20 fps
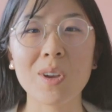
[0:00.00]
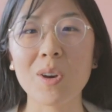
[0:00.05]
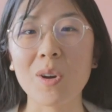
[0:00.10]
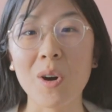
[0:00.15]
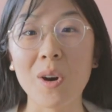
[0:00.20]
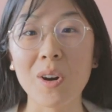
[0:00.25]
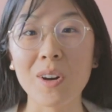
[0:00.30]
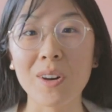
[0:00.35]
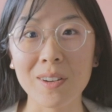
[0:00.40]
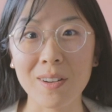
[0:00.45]

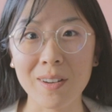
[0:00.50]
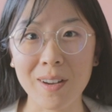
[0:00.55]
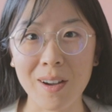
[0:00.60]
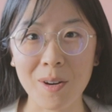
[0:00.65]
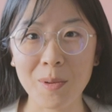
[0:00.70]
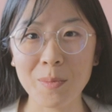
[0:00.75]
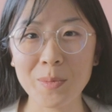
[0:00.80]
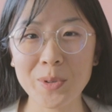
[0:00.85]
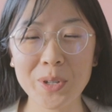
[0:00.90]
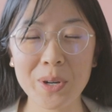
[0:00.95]
on an
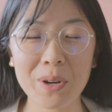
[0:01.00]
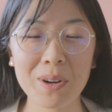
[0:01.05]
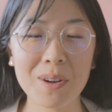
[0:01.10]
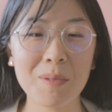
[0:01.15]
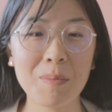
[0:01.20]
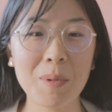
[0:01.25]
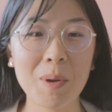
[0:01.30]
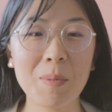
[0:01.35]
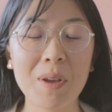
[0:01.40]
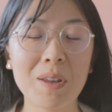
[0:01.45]
armchair
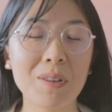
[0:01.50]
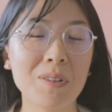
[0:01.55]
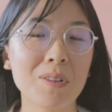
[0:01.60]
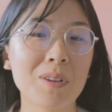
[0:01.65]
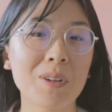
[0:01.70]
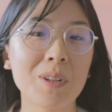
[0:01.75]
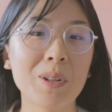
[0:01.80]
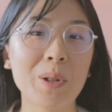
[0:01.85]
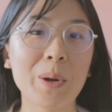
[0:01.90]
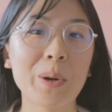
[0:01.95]
maybe, and the
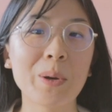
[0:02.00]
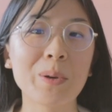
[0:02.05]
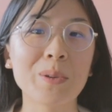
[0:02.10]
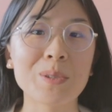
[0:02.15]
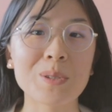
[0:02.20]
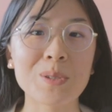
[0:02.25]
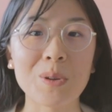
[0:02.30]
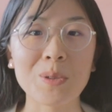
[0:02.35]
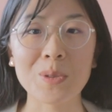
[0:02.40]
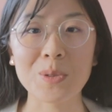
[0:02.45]
client
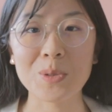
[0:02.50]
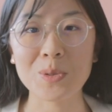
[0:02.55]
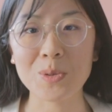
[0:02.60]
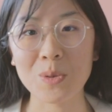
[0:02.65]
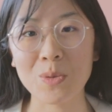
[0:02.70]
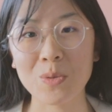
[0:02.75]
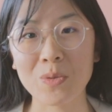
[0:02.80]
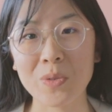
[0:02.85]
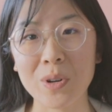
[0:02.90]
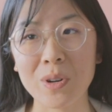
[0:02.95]
is on the
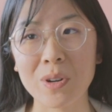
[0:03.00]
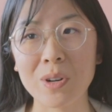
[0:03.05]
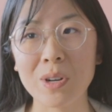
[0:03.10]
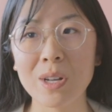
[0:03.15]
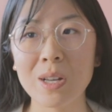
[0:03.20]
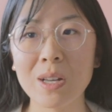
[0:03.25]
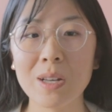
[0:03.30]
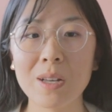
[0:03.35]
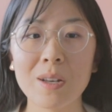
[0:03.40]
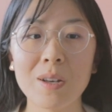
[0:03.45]
sofa,
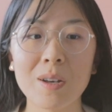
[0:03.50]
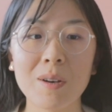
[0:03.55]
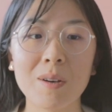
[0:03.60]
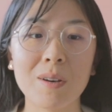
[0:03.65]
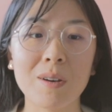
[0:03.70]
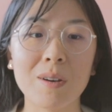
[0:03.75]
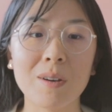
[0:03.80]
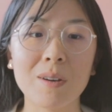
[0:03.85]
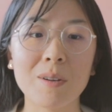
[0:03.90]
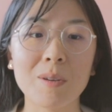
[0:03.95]

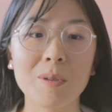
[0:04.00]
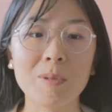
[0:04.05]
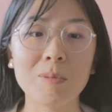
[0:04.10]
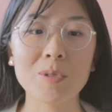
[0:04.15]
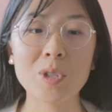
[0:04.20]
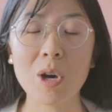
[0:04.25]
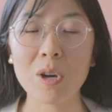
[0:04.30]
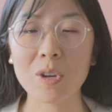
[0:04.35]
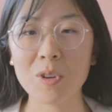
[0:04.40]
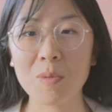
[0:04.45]
um,
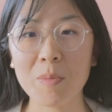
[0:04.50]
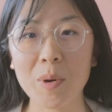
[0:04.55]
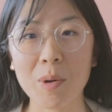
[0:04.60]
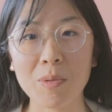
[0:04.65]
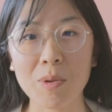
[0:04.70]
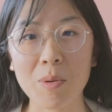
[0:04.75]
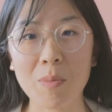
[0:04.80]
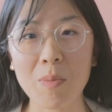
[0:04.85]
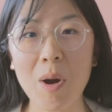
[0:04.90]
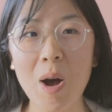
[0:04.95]
talking
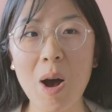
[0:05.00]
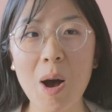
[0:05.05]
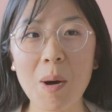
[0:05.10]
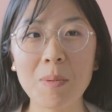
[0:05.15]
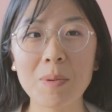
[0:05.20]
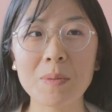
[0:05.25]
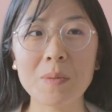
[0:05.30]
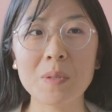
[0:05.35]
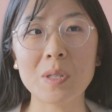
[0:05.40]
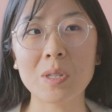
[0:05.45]
about their
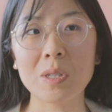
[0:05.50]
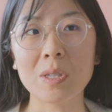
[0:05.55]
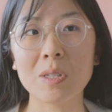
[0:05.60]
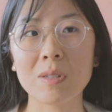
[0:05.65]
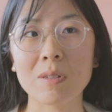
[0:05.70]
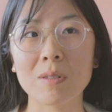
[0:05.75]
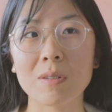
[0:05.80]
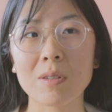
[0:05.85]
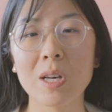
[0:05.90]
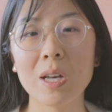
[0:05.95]
problems, and
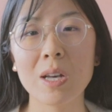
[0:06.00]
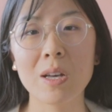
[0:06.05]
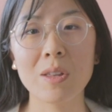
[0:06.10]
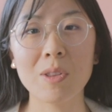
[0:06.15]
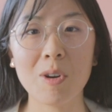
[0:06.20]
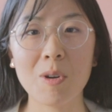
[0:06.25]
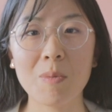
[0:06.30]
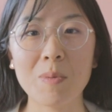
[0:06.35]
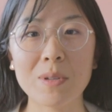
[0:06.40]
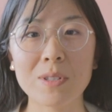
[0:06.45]
the
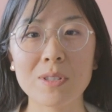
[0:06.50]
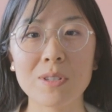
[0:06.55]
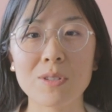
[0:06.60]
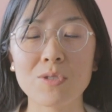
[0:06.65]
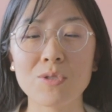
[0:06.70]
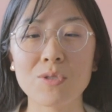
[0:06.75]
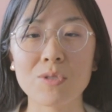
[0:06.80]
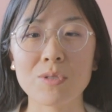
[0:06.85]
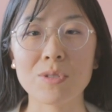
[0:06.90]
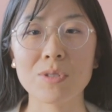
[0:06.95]
therapist
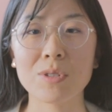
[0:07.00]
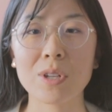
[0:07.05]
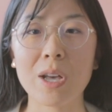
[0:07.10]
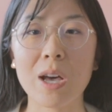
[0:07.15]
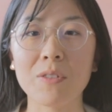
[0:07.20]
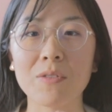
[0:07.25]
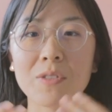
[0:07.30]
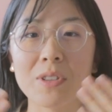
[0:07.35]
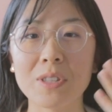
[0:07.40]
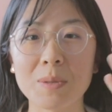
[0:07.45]
is just
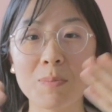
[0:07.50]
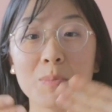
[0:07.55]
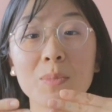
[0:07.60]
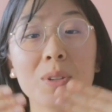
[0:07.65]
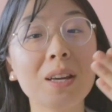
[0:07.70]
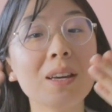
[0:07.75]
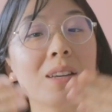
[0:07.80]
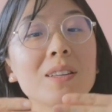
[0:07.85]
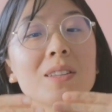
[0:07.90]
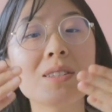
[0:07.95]
kind of this
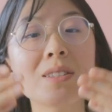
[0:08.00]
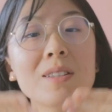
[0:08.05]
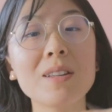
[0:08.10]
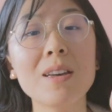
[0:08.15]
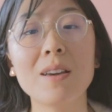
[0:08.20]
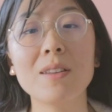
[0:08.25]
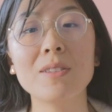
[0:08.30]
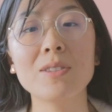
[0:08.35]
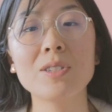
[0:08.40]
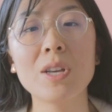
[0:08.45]
blank
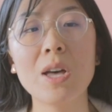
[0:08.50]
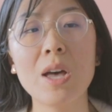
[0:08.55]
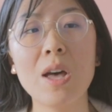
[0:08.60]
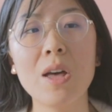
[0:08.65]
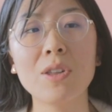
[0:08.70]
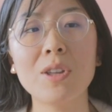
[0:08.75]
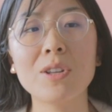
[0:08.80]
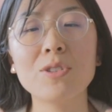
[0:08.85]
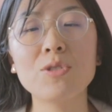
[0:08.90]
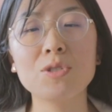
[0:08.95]
slate
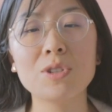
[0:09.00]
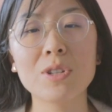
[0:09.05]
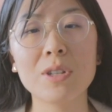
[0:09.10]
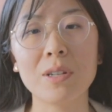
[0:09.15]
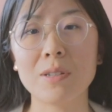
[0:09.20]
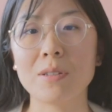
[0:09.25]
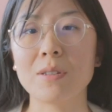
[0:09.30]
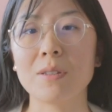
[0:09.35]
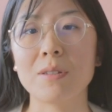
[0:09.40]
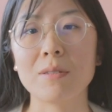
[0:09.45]
that just
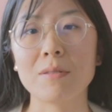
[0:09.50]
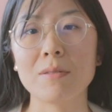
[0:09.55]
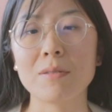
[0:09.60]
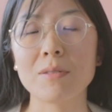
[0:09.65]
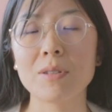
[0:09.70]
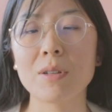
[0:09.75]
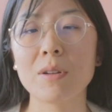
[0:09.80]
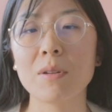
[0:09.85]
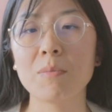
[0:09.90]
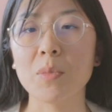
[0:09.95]

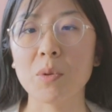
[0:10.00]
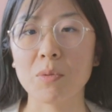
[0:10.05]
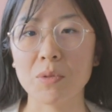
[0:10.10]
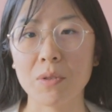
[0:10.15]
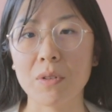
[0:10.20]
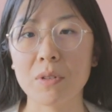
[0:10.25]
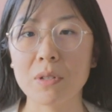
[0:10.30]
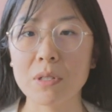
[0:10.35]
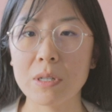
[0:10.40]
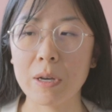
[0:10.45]
listens most
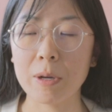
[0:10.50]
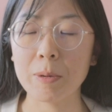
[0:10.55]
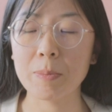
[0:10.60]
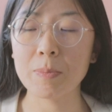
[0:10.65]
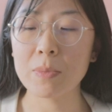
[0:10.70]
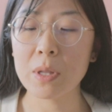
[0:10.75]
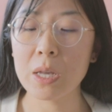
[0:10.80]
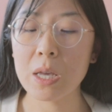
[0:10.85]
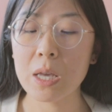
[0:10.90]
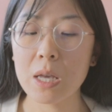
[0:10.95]
of the
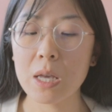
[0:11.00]
time.